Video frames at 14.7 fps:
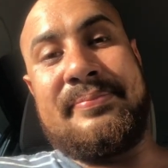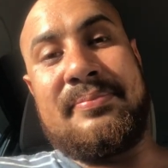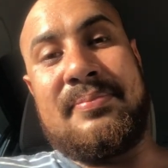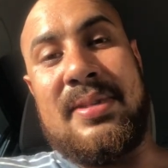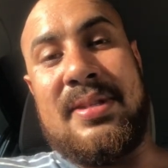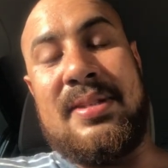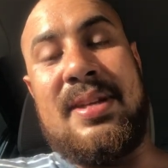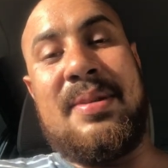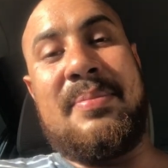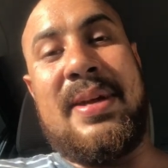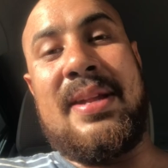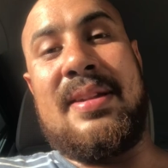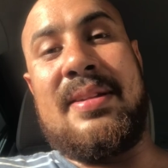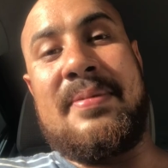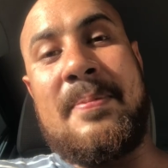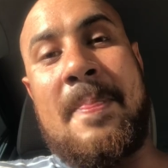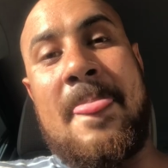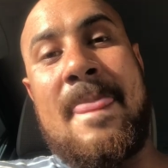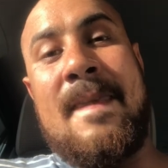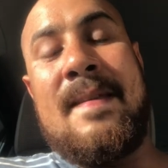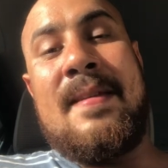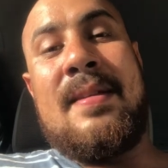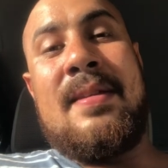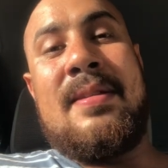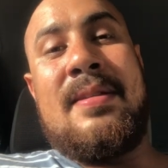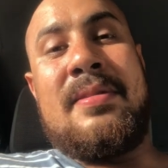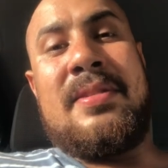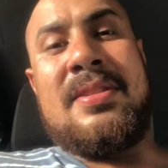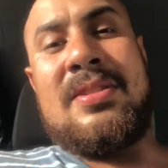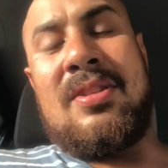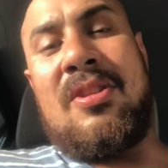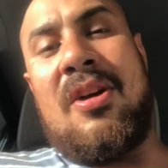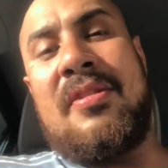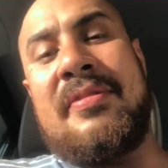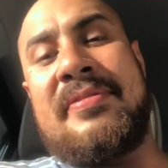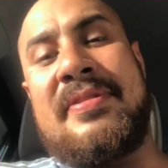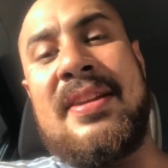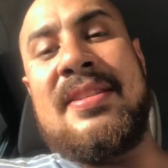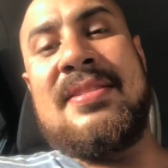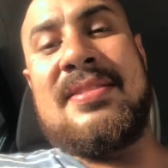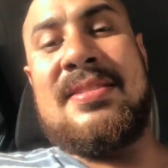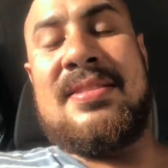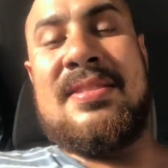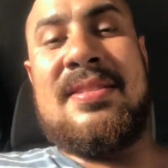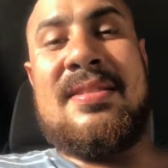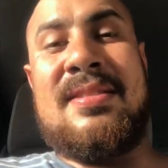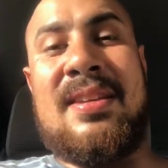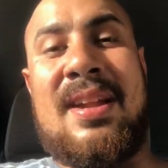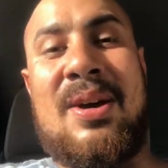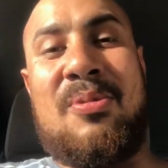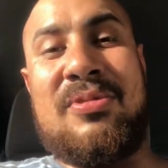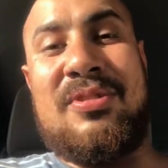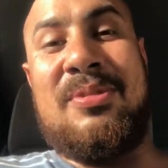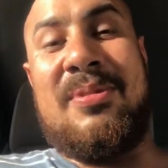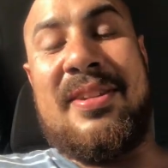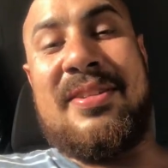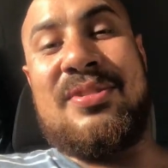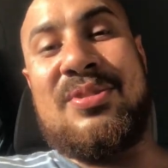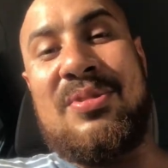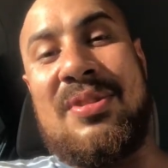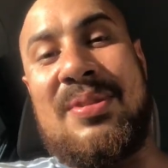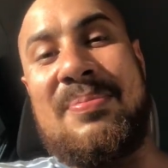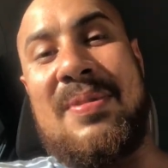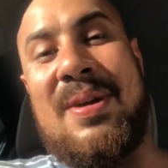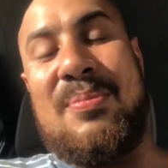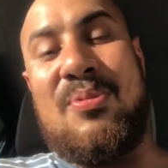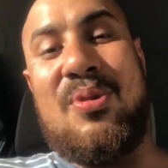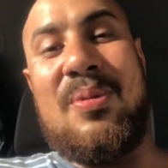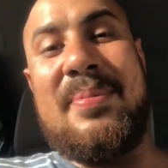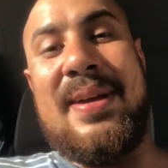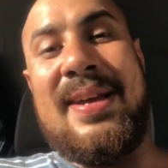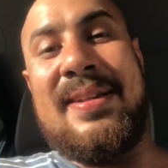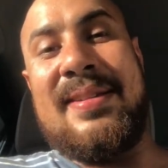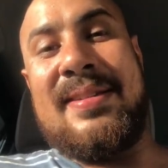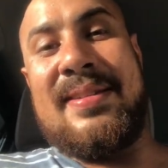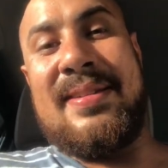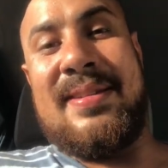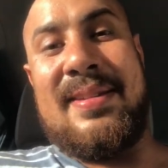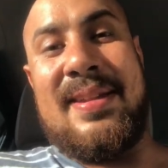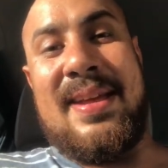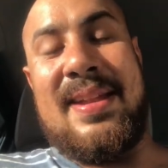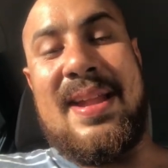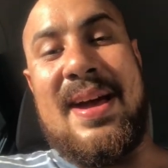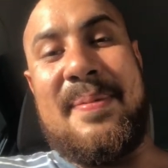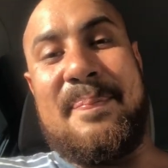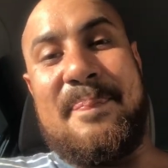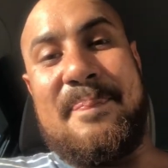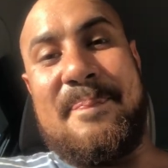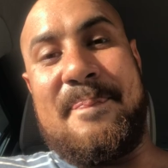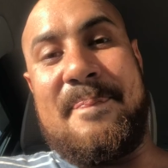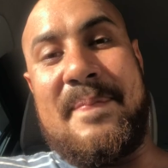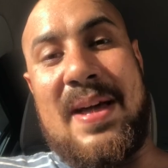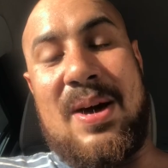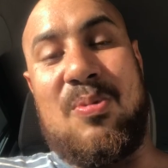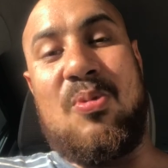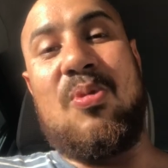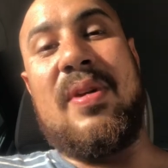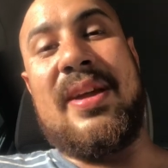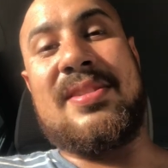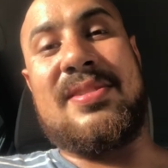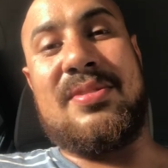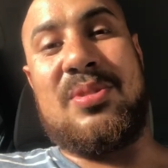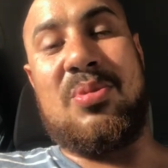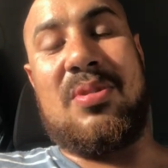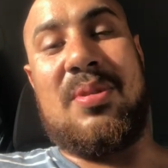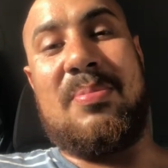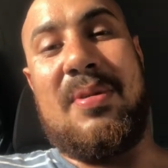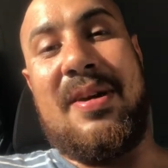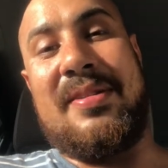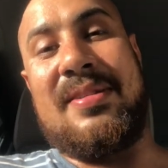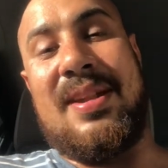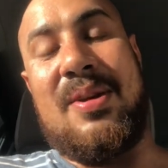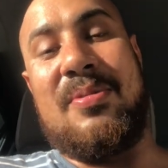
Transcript: But yeah, man, there's a lot of things that I do want to talk about more, man. And I will actually talk about it.